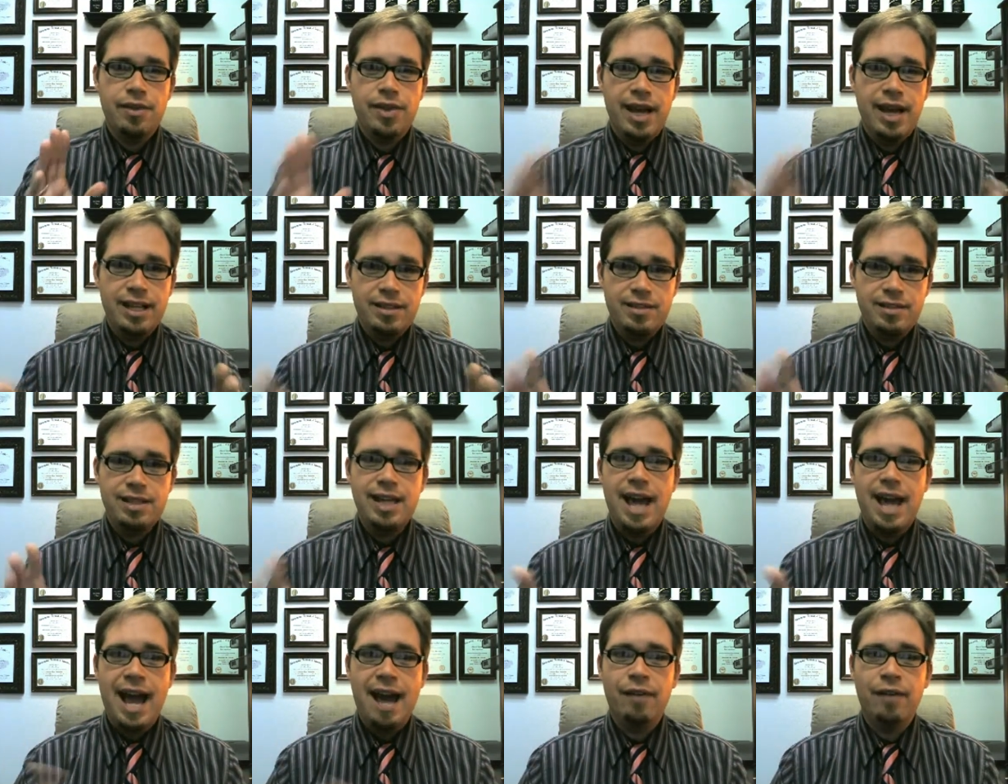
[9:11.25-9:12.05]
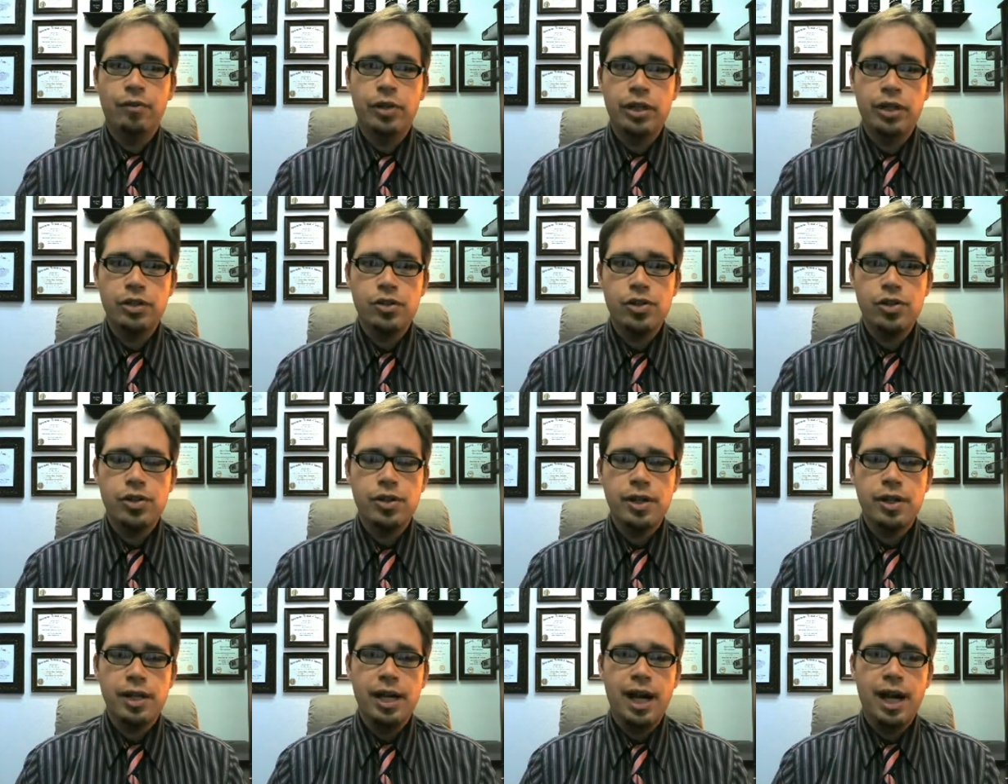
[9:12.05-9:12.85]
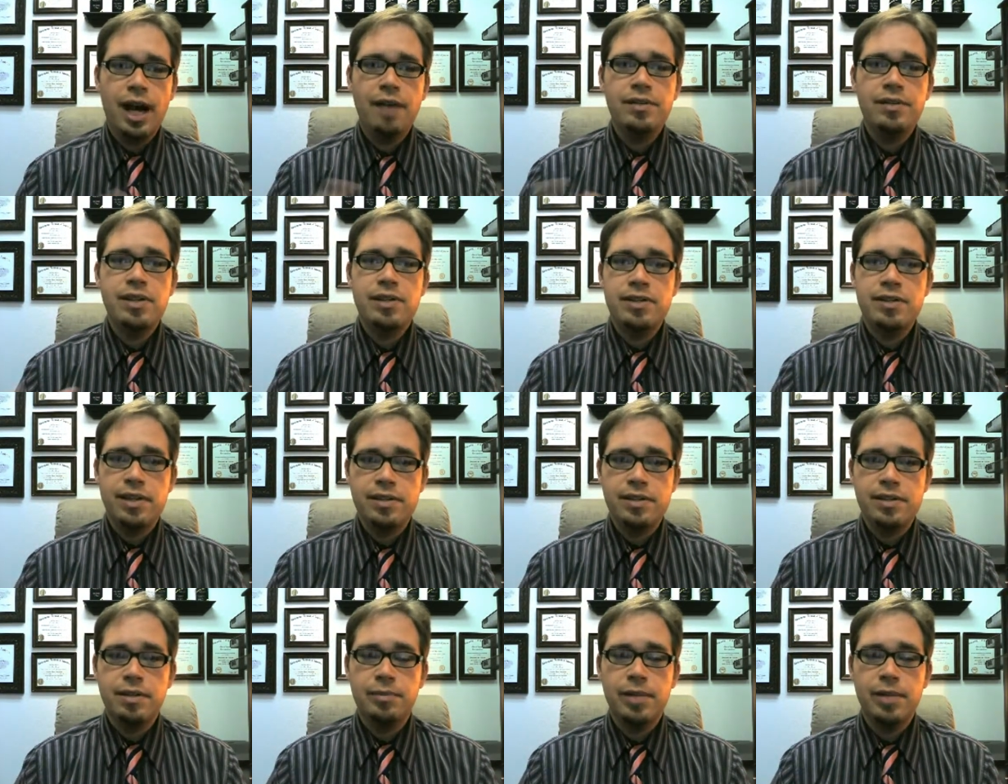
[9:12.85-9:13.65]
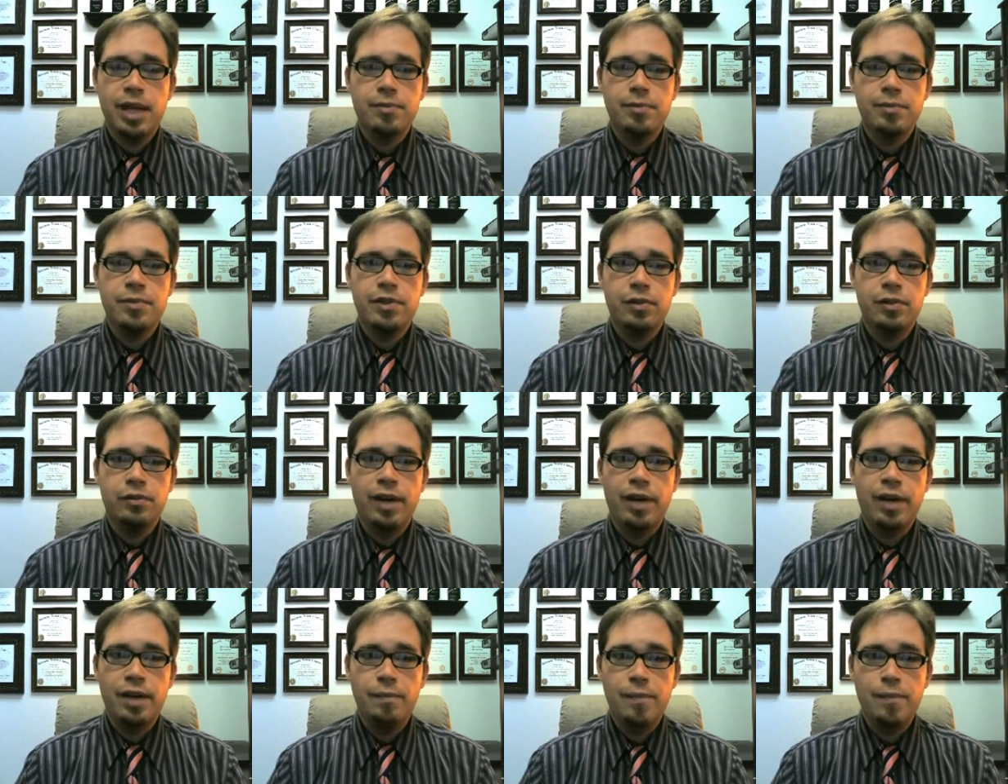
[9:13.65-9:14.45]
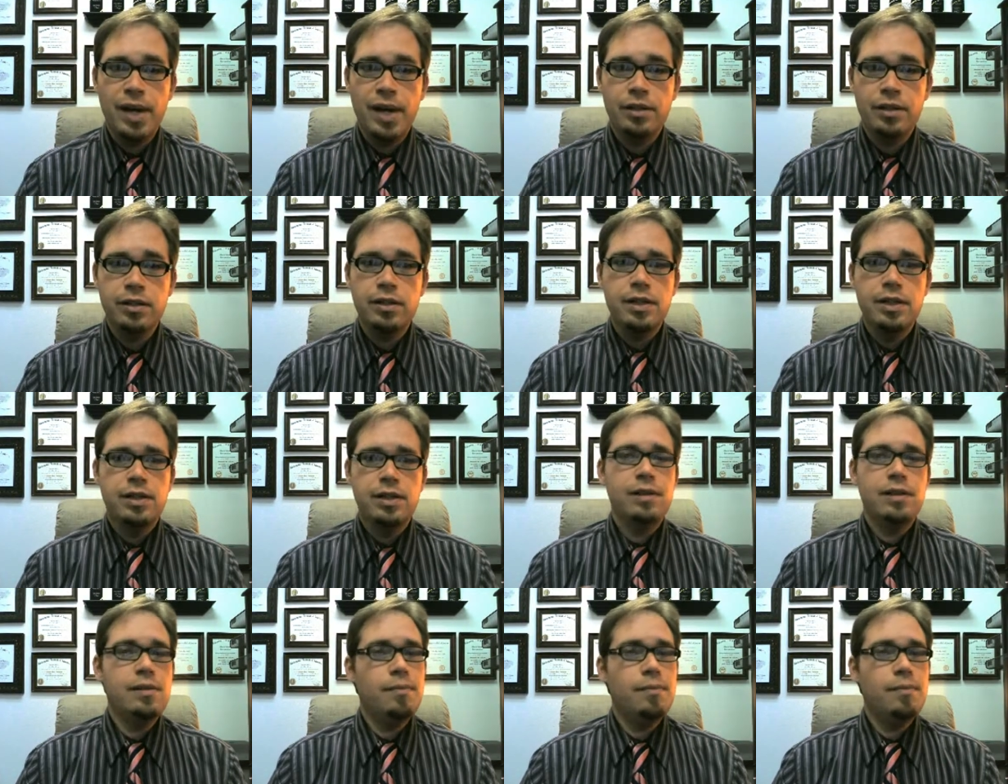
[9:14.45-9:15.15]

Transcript: That's the average. Obviously, sometimes you'll find better,